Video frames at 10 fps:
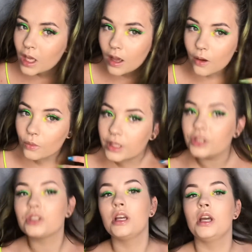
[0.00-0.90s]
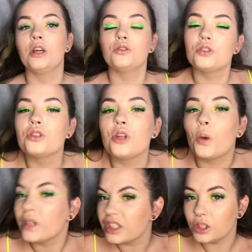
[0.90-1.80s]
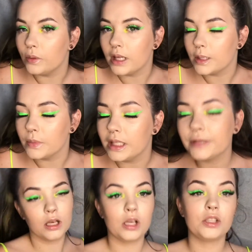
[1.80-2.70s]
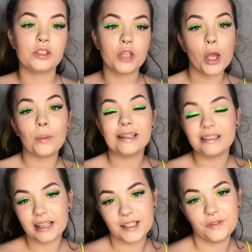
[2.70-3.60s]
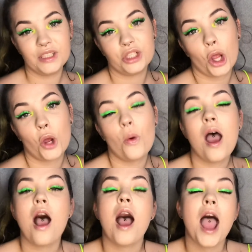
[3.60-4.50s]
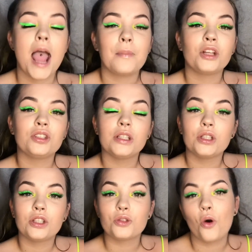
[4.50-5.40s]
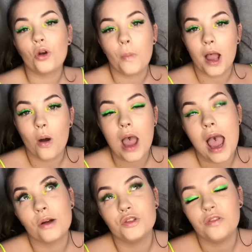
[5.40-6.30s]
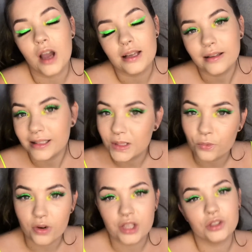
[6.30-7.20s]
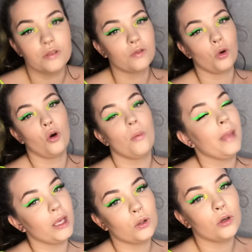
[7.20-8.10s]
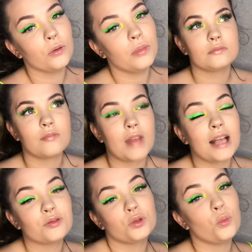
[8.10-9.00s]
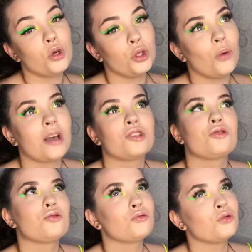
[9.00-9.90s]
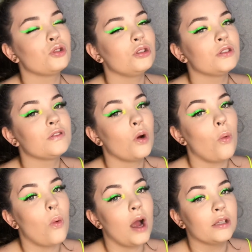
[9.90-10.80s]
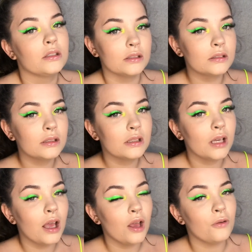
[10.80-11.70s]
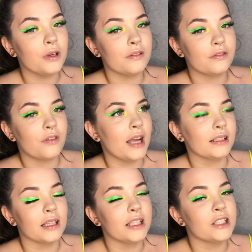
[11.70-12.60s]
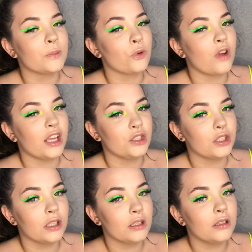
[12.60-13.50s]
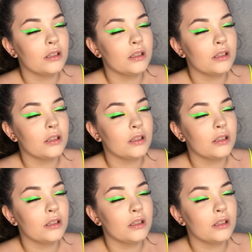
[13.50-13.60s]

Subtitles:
which doesn't know what it's doing at the minute. So in today's video, I'm actually going to talk about how to find inspiration for makeup. As someone who has struggled for a while with finding that inspiration,